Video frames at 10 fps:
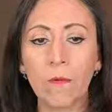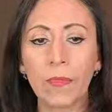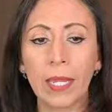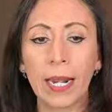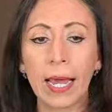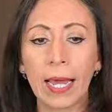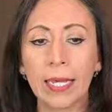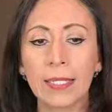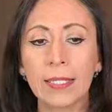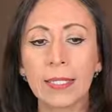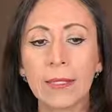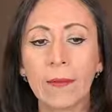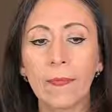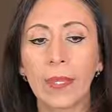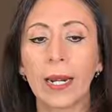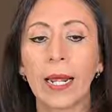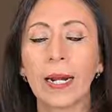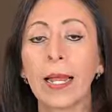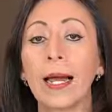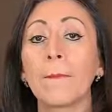the lines that
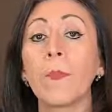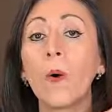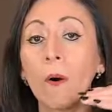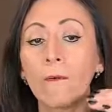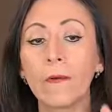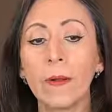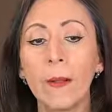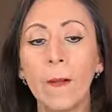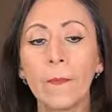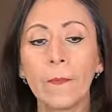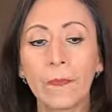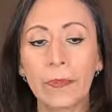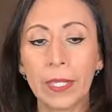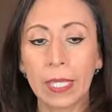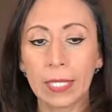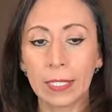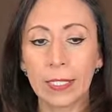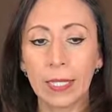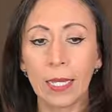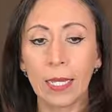are above this
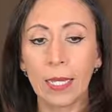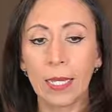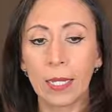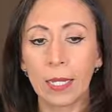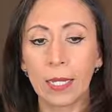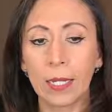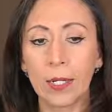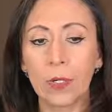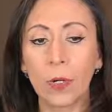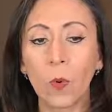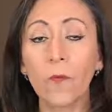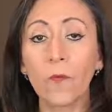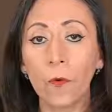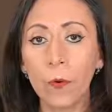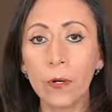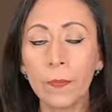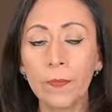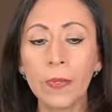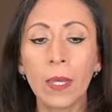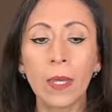row 4.
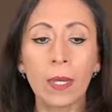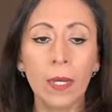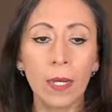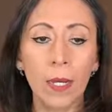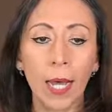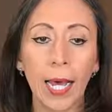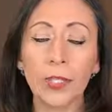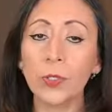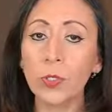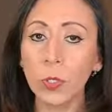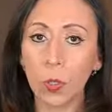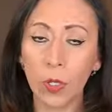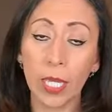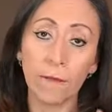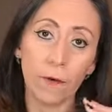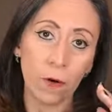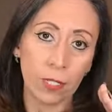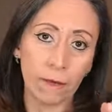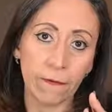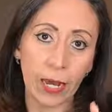I don't know if all
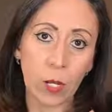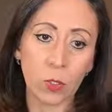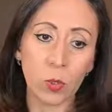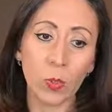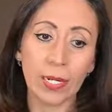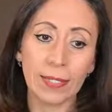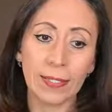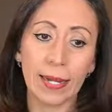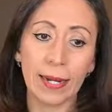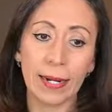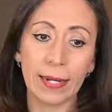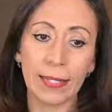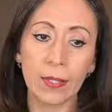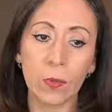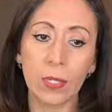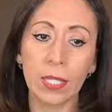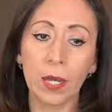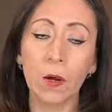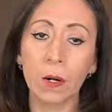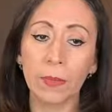the files will start with the
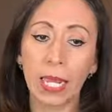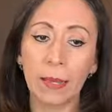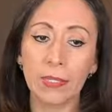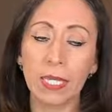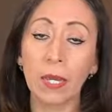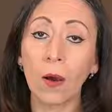column names in